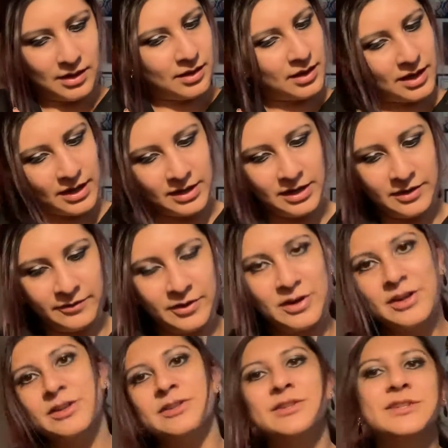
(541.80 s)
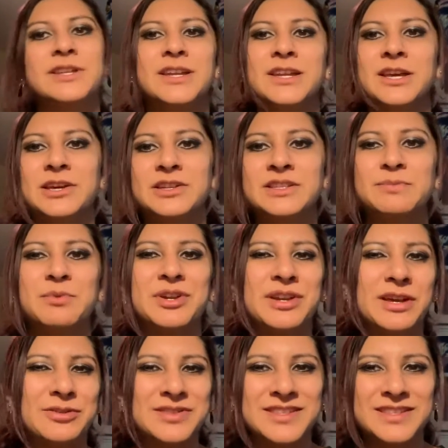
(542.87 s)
I never understand how to pronounce